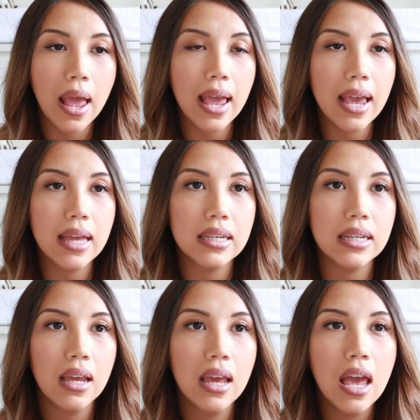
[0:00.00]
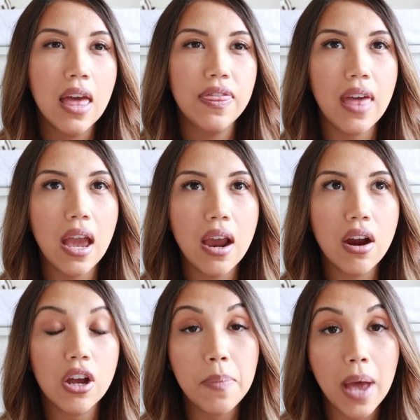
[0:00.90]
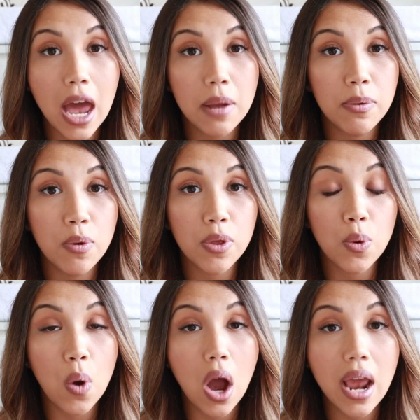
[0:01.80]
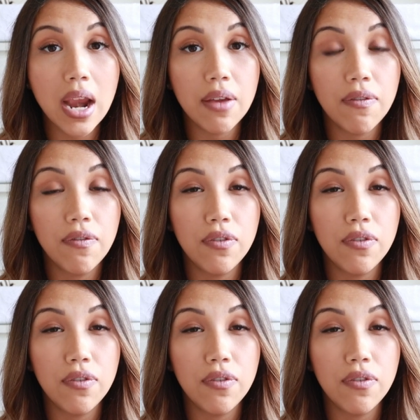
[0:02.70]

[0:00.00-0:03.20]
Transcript: and they're compatible with quite a